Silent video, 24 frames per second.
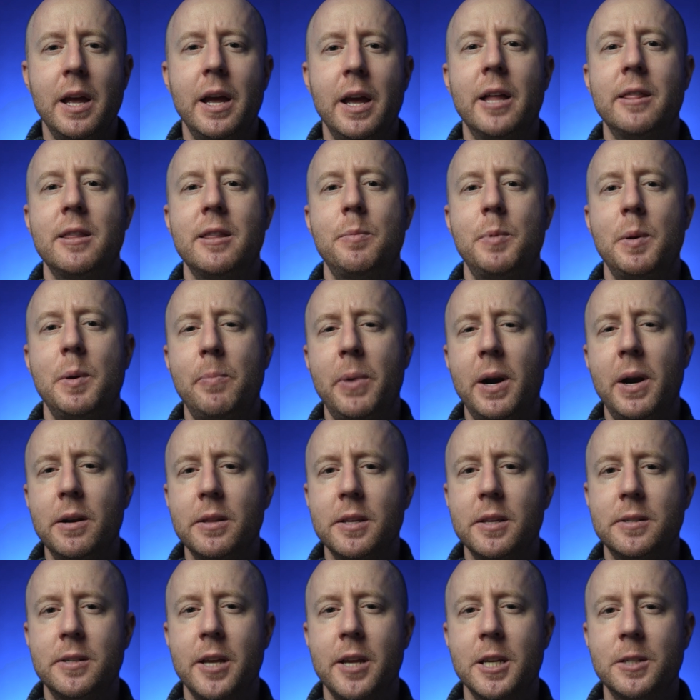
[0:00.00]
and they prepare
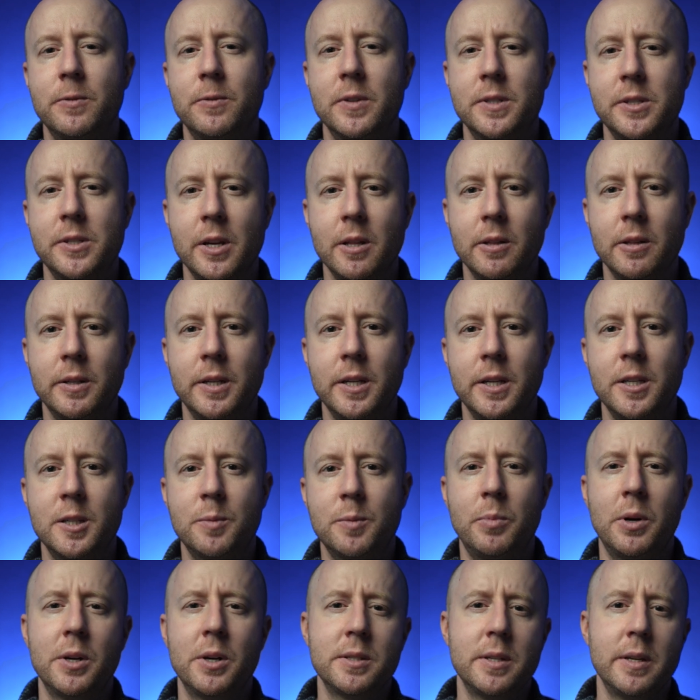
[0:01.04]
the test facilities,
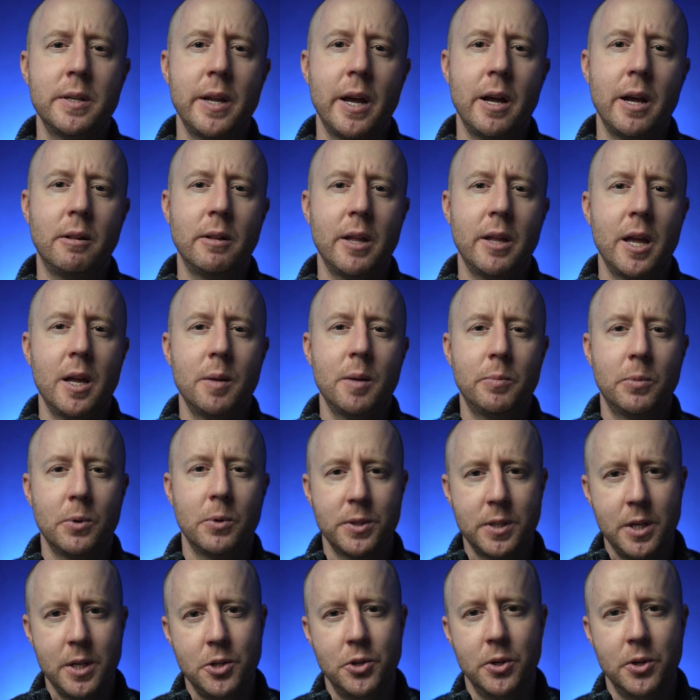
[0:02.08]
personnel, and
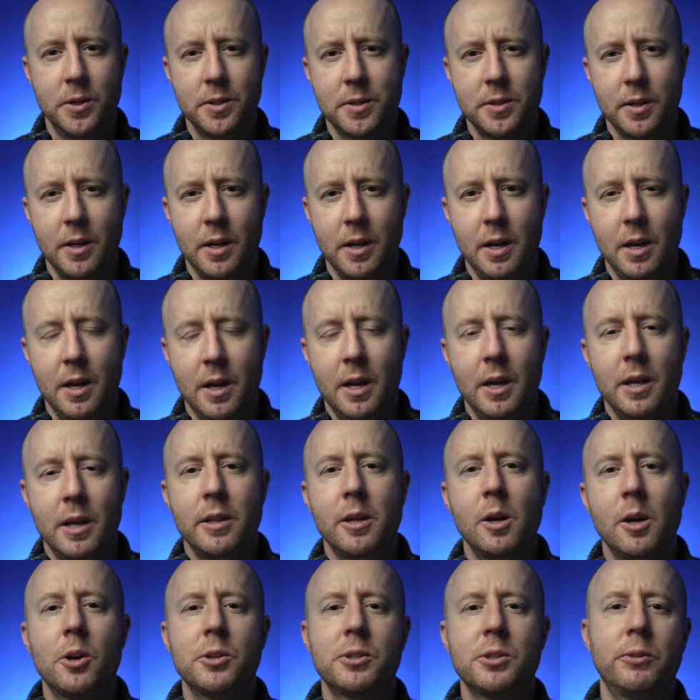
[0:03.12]
procedures.
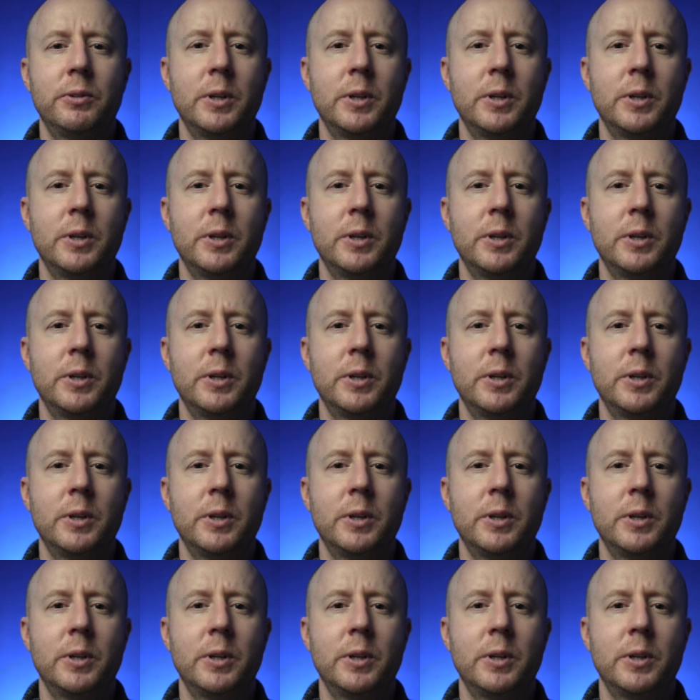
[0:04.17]
They also